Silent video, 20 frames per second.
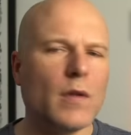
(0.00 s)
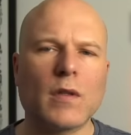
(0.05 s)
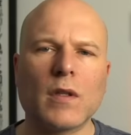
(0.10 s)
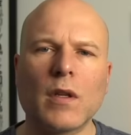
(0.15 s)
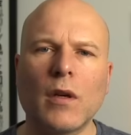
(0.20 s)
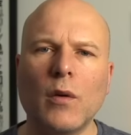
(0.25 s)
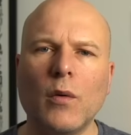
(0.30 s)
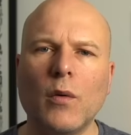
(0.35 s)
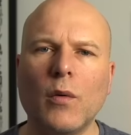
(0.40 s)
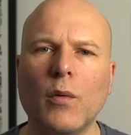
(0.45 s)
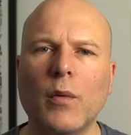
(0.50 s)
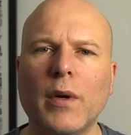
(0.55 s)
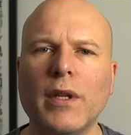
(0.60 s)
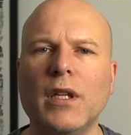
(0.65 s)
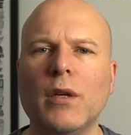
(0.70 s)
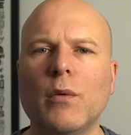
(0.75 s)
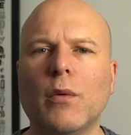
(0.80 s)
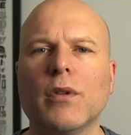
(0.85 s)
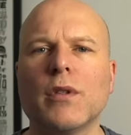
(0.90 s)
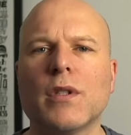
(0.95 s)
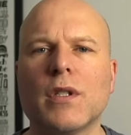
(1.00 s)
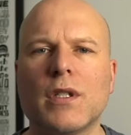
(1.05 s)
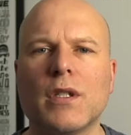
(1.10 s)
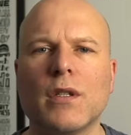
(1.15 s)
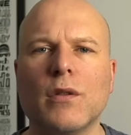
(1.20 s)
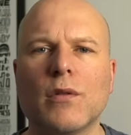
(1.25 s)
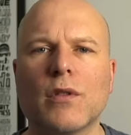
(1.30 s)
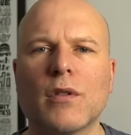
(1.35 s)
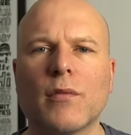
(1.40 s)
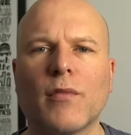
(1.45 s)
So when you want to
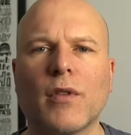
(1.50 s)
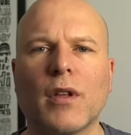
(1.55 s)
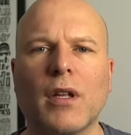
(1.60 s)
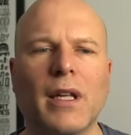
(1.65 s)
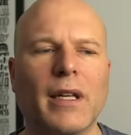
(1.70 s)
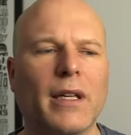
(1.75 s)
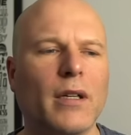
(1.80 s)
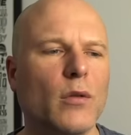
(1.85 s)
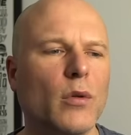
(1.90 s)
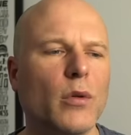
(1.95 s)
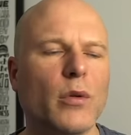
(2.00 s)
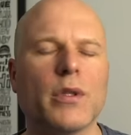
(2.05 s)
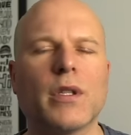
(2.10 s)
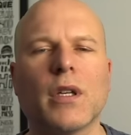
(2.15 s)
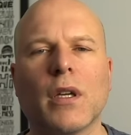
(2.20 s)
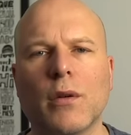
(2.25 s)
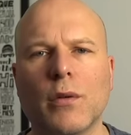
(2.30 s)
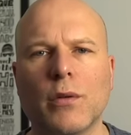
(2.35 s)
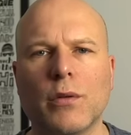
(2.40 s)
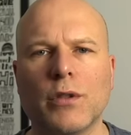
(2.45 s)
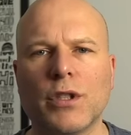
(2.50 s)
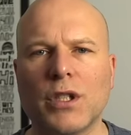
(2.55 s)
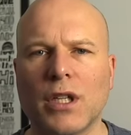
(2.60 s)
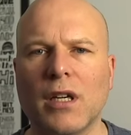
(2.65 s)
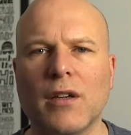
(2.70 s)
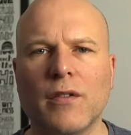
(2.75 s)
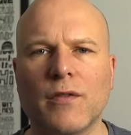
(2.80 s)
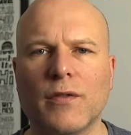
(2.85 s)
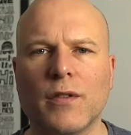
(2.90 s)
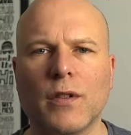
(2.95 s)
do something like auto
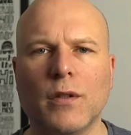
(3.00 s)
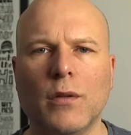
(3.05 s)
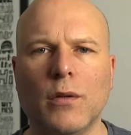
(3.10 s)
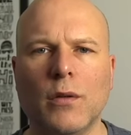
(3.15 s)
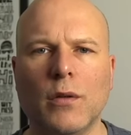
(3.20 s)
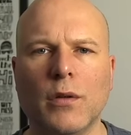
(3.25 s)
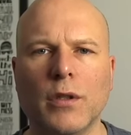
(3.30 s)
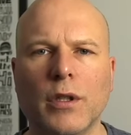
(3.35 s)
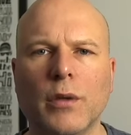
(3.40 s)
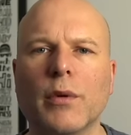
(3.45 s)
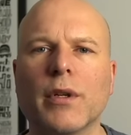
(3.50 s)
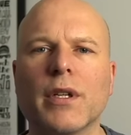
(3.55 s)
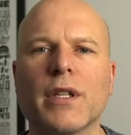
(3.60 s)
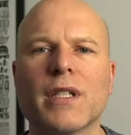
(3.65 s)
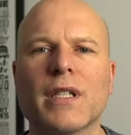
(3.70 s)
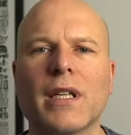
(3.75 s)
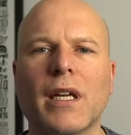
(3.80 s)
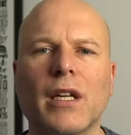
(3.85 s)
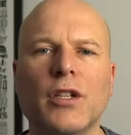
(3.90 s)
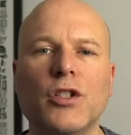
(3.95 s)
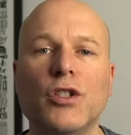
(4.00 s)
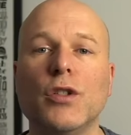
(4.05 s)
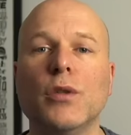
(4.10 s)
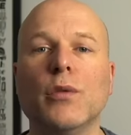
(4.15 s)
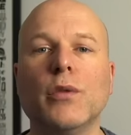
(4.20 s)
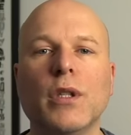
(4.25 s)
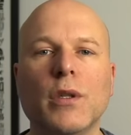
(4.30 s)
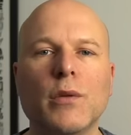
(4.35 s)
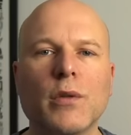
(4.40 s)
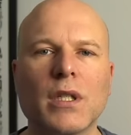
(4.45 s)
shift, or you want to set a
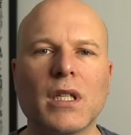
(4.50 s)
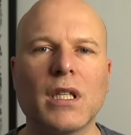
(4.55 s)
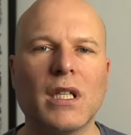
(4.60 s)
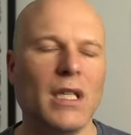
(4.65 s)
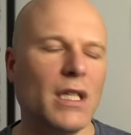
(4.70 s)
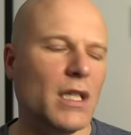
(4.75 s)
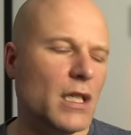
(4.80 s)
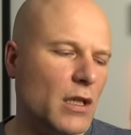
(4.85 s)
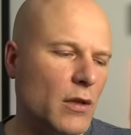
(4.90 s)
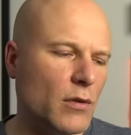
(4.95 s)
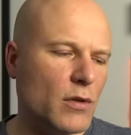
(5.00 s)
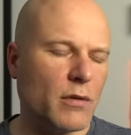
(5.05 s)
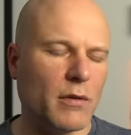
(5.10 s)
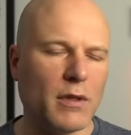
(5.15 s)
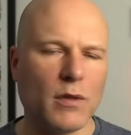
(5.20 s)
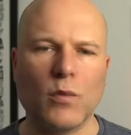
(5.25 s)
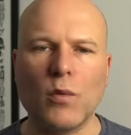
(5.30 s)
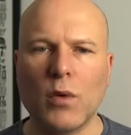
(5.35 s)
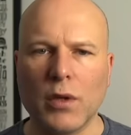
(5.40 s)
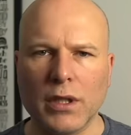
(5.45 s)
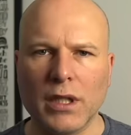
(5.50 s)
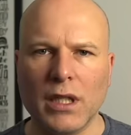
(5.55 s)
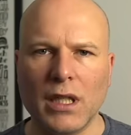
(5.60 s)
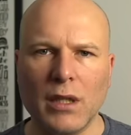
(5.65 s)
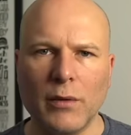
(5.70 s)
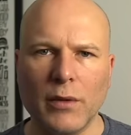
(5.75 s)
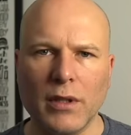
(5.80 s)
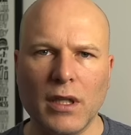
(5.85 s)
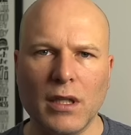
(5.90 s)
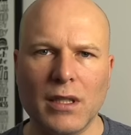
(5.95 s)
dual use key, you know, so it's one
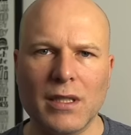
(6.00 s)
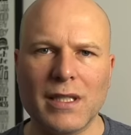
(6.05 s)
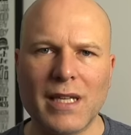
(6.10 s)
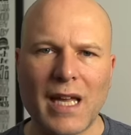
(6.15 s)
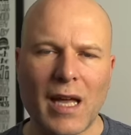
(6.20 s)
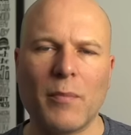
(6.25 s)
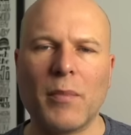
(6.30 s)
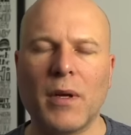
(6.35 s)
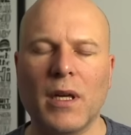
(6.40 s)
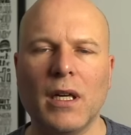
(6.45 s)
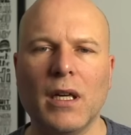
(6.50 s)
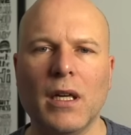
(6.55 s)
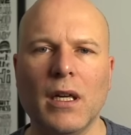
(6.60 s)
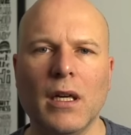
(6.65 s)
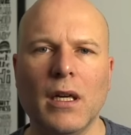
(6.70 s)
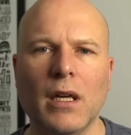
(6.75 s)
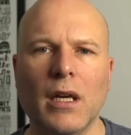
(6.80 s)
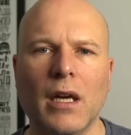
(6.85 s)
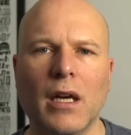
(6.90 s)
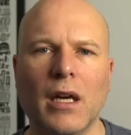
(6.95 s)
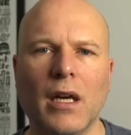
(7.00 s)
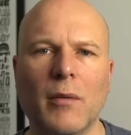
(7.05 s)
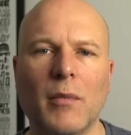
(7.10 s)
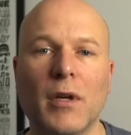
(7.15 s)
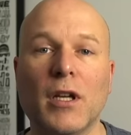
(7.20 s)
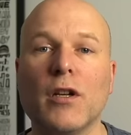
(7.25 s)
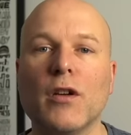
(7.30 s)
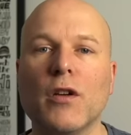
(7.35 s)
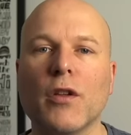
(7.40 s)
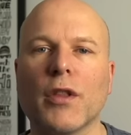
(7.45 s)
key when you tap it and
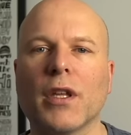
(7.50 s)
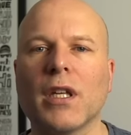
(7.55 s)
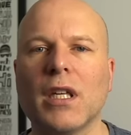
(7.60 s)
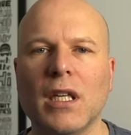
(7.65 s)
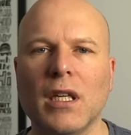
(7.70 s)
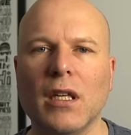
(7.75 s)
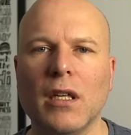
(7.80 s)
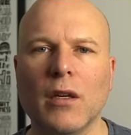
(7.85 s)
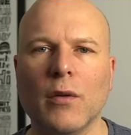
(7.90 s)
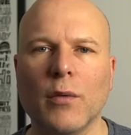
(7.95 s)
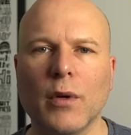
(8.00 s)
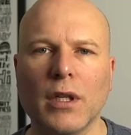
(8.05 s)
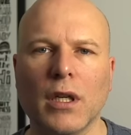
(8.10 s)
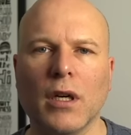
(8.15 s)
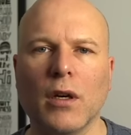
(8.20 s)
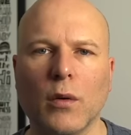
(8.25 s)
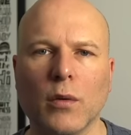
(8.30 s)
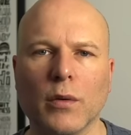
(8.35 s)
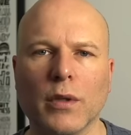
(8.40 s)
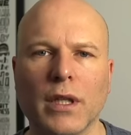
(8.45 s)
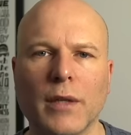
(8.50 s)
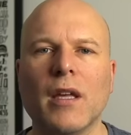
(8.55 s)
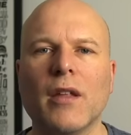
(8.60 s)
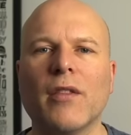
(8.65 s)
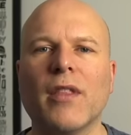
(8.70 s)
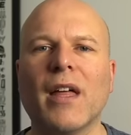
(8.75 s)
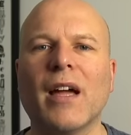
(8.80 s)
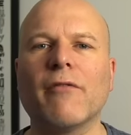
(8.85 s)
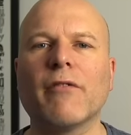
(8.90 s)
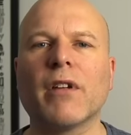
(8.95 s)
another key when you hold it,
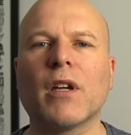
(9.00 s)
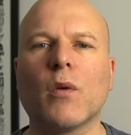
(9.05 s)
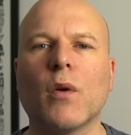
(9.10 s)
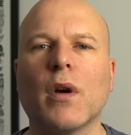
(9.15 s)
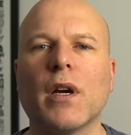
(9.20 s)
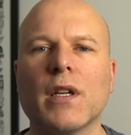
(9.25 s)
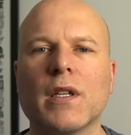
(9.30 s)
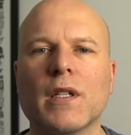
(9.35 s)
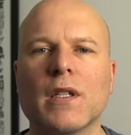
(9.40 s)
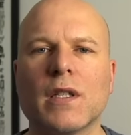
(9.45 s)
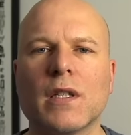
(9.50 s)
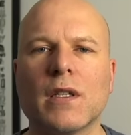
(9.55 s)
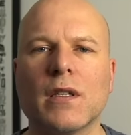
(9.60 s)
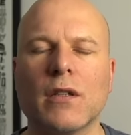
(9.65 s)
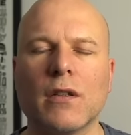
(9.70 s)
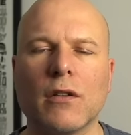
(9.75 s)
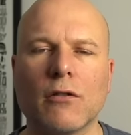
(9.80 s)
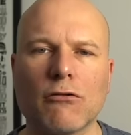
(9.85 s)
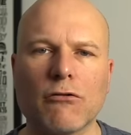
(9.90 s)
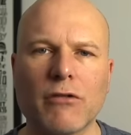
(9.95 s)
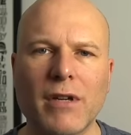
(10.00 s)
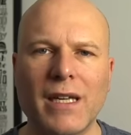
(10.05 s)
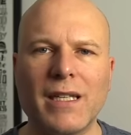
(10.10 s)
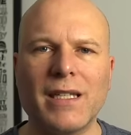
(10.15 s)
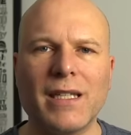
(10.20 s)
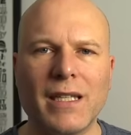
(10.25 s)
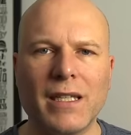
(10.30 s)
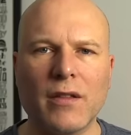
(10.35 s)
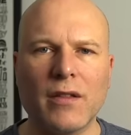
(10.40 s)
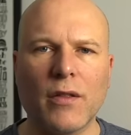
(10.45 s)
that requires
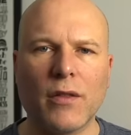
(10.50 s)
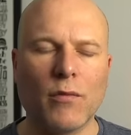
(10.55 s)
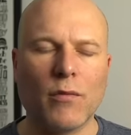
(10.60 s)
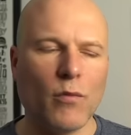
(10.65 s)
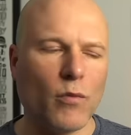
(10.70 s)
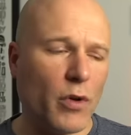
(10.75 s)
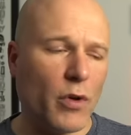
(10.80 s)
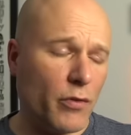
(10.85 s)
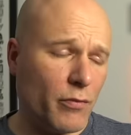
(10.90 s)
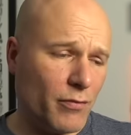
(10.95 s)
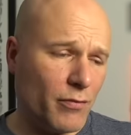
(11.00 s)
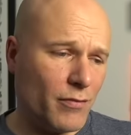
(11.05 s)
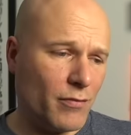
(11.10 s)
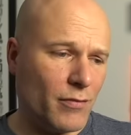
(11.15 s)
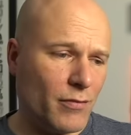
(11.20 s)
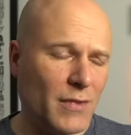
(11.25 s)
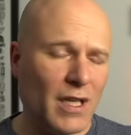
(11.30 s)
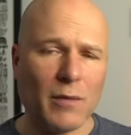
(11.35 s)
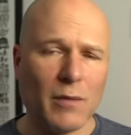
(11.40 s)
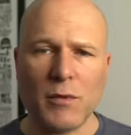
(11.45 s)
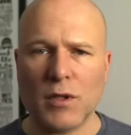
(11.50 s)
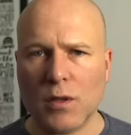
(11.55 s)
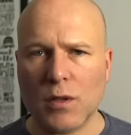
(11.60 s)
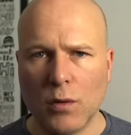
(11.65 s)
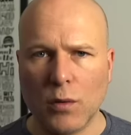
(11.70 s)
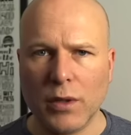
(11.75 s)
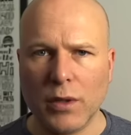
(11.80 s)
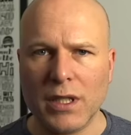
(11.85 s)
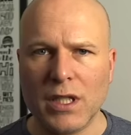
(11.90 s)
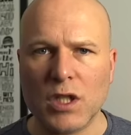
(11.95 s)
creating what Dygma's
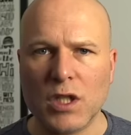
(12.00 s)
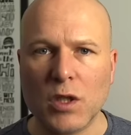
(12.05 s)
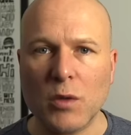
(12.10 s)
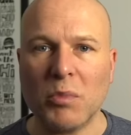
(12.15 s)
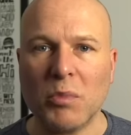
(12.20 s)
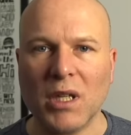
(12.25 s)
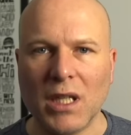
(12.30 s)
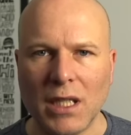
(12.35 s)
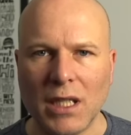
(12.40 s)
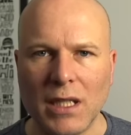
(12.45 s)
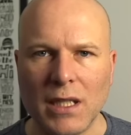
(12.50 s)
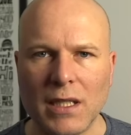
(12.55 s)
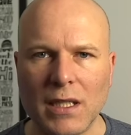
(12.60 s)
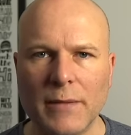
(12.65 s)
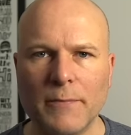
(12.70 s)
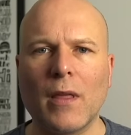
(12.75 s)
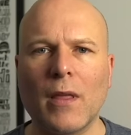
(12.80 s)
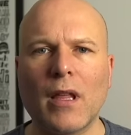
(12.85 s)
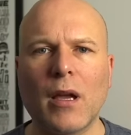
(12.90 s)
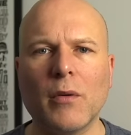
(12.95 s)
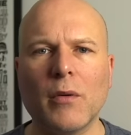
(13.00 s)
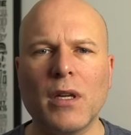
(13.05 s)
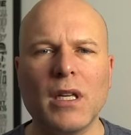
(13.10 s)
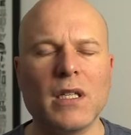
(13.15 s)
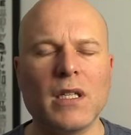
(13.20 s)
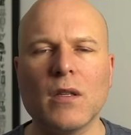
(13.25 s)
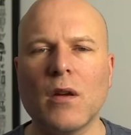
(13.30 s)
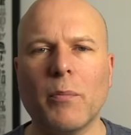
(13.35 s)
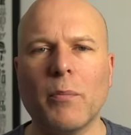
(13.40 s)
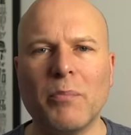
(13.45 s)
calling super keys. Now,
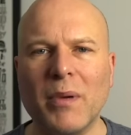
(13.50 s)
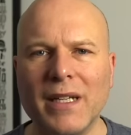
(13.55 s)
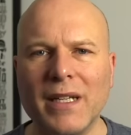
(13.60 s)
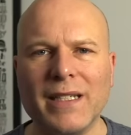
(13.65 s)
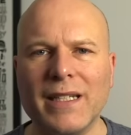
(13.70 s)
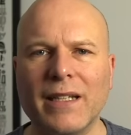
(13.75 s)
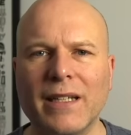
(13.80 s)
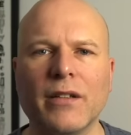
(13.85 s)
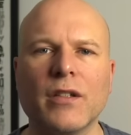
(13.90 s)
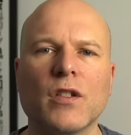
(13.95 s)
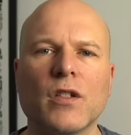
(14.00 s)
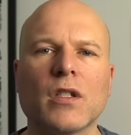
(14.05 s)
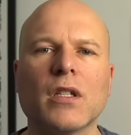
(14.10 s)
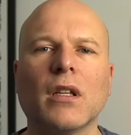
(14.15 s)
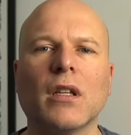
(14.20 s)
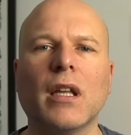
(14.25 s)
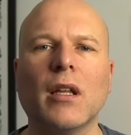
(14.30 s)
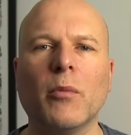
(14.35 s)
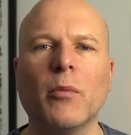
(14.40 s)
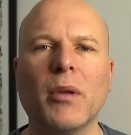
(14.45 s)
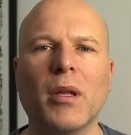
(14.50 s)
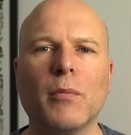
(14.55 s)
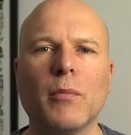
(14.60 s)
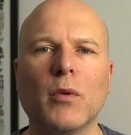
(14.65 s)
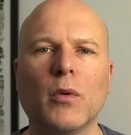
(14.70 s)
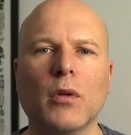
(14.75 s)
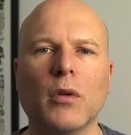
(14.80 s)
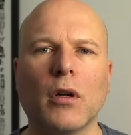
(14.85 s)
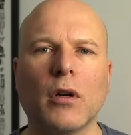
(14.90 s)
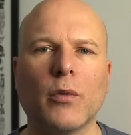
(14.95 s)
it's not a big deal, it's just a little bit
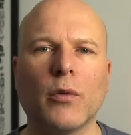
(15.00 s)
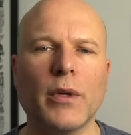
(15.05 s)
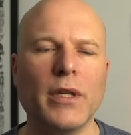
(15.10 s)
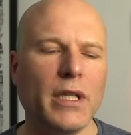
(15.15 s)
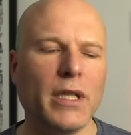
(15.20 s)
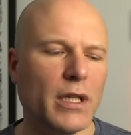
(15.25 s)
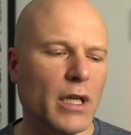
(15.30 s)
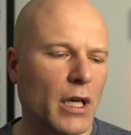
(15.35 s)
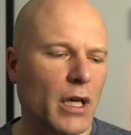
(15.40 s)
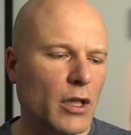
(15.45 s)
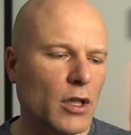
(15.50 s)
more long-winded.